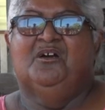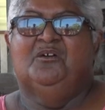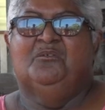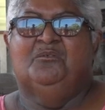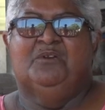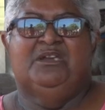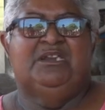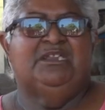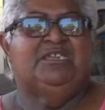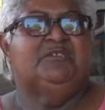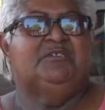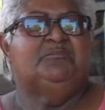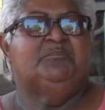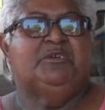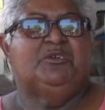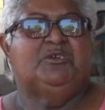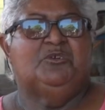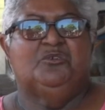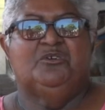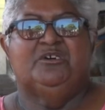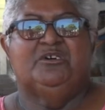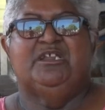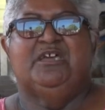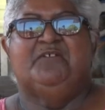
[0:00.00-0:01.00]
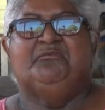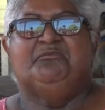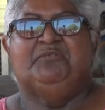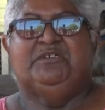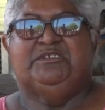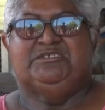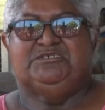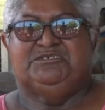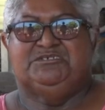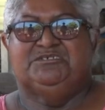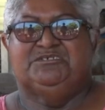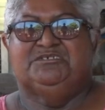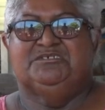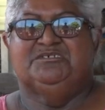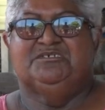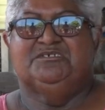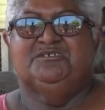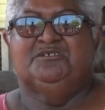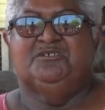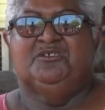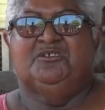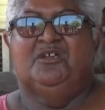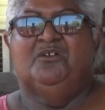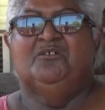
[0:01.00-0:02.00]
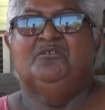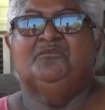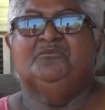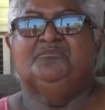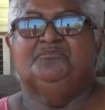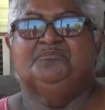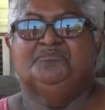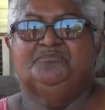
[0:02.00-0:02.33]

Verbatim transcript: Well, it'd be good if it, you know,